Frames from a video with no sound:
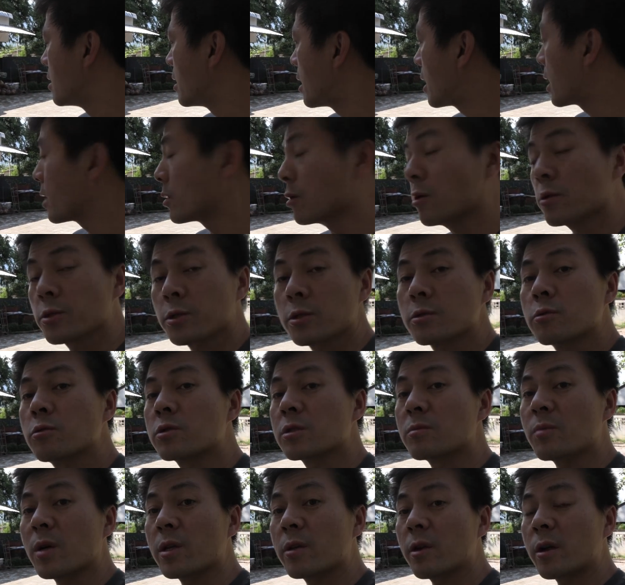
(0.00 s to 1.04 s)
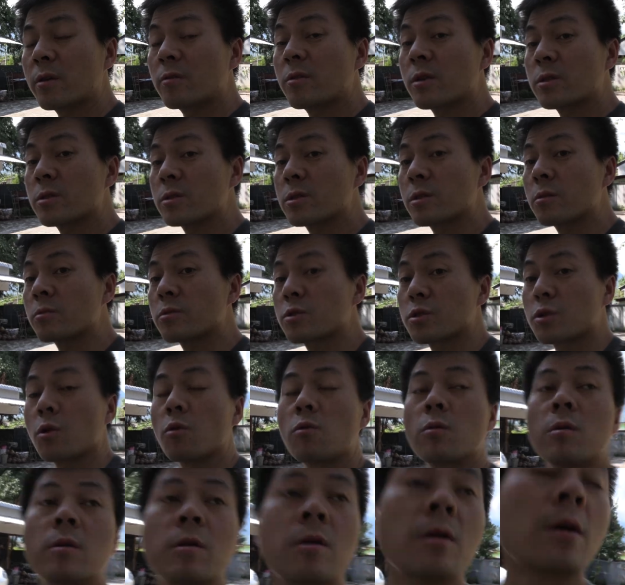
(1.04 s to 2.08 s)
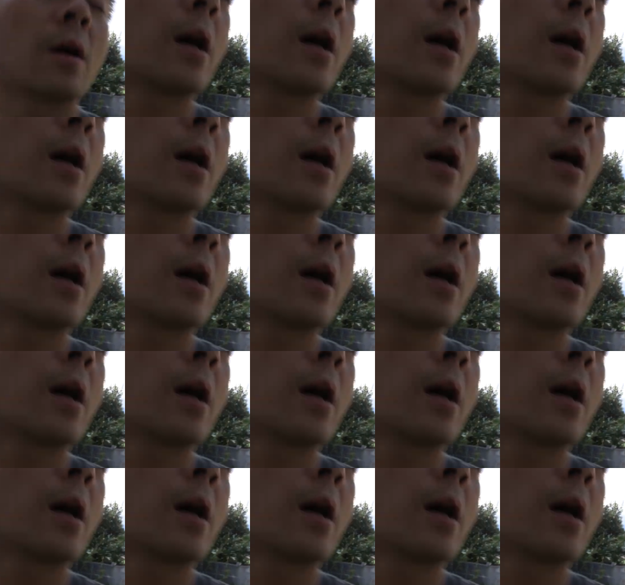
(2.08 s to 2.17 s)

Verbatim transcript: And also do some other errands. So